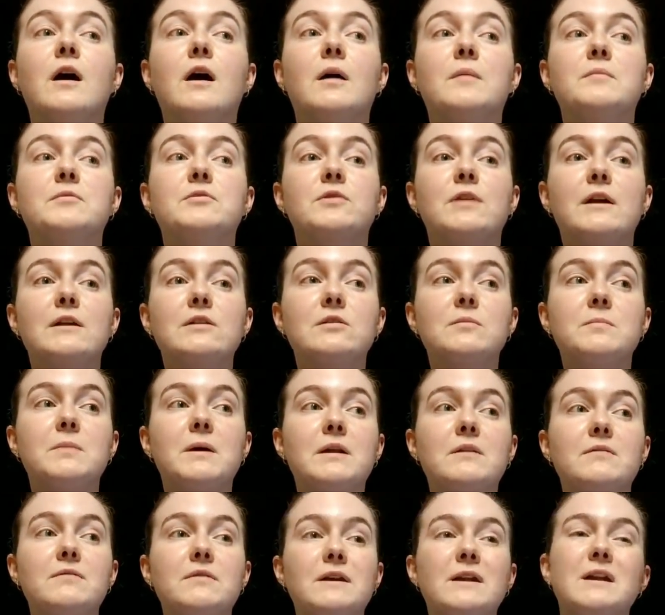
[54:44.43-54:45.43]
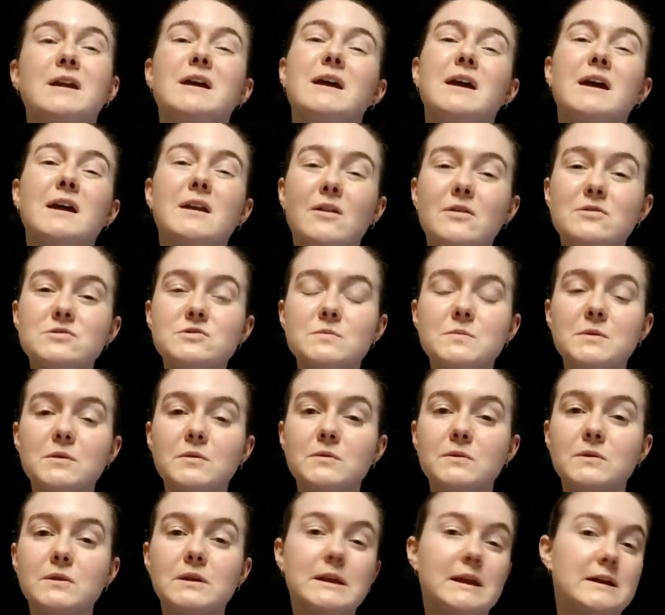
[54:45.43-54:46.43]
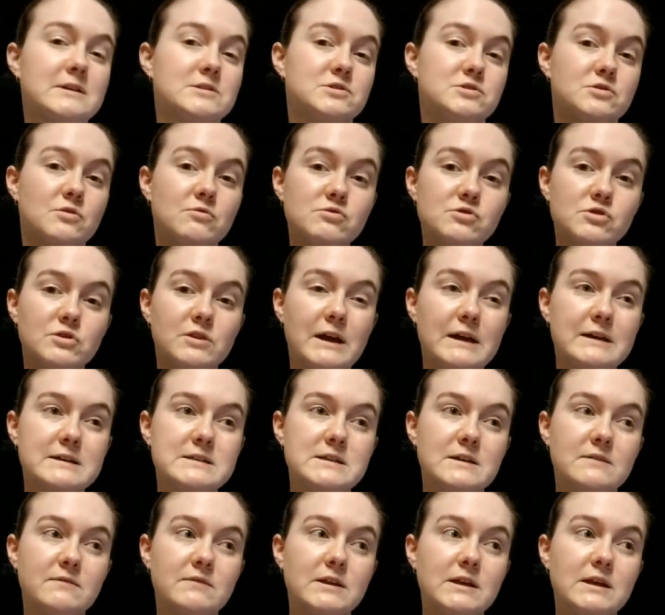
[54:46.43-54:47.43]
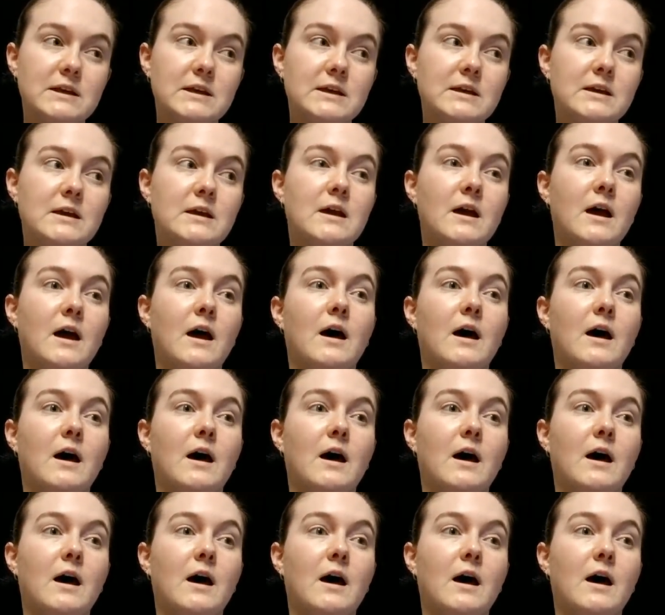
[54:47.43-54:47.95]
So that's a benefit. It can also be a really nice social activity.